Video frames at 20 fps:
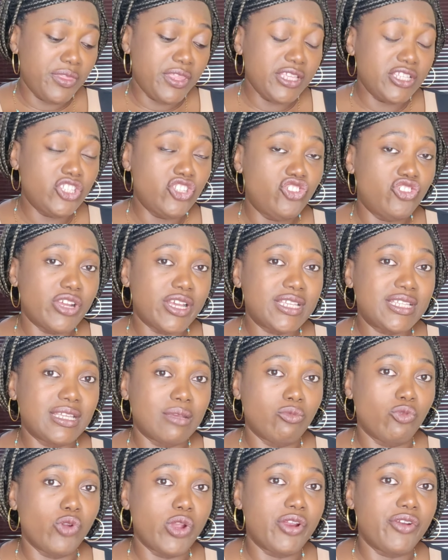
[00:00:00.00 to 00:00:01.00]
This dress
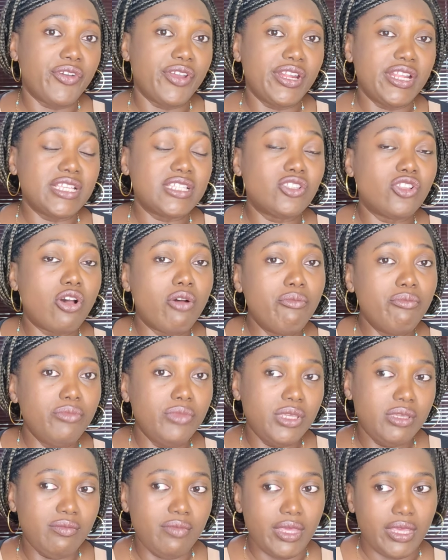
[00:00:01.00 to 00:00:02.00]
I'm wearing is not
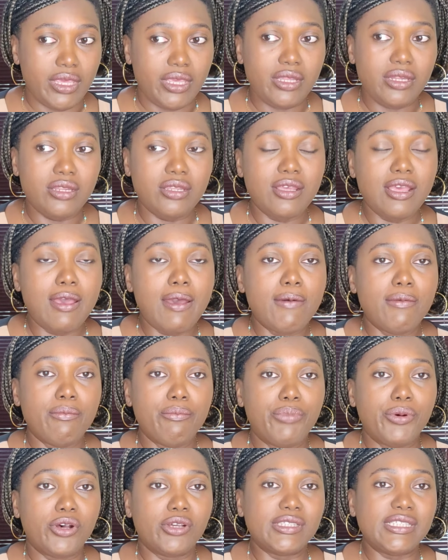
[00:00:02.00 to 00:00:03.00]
me made,
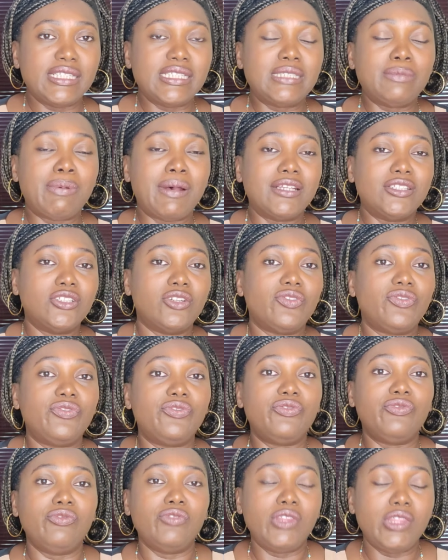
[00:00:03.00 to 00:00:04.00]
but it's part of
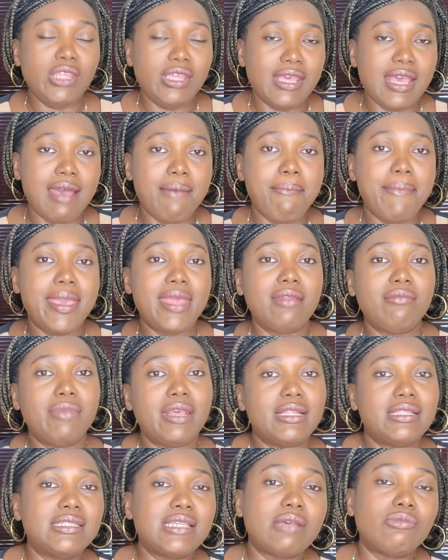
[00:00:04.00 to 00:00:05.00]
the
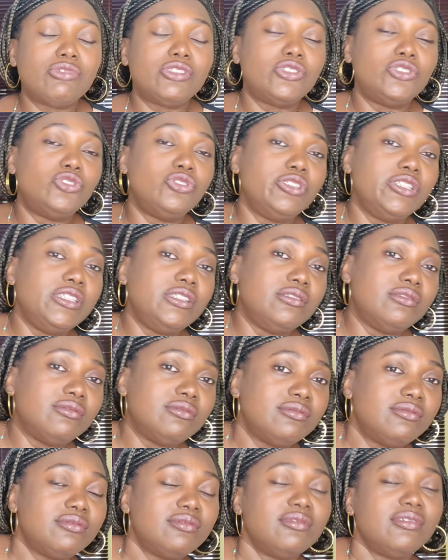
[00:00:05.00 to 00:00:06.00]
amendments I was
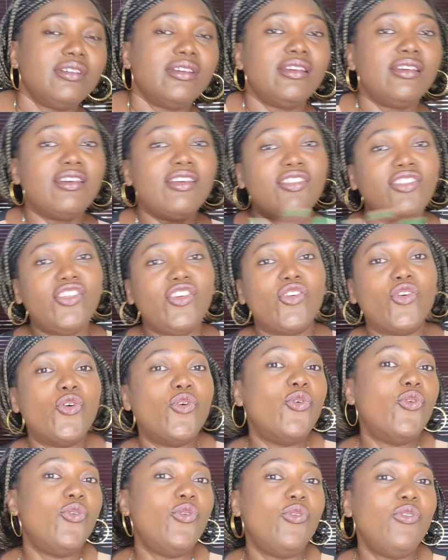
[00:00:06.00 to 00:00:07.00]
doing the
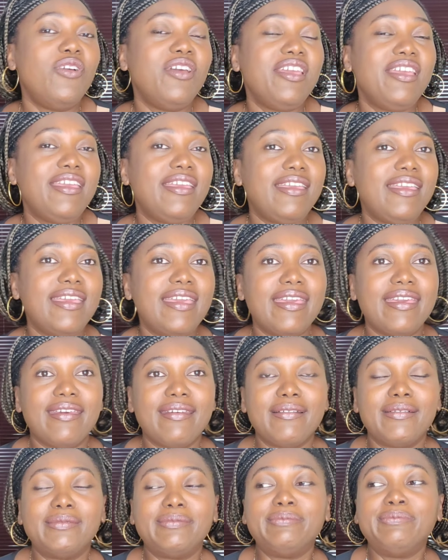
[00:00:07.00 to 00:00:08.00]
whole
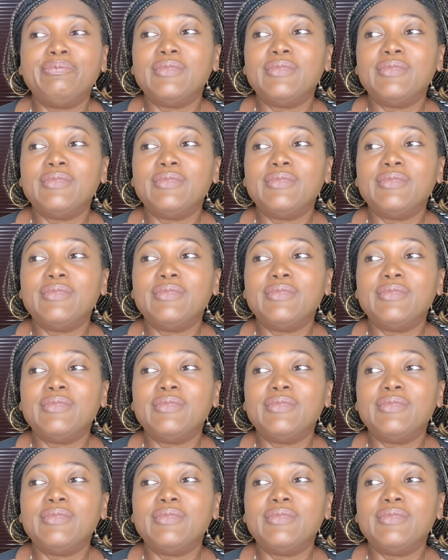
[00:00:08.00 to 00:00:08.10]
year.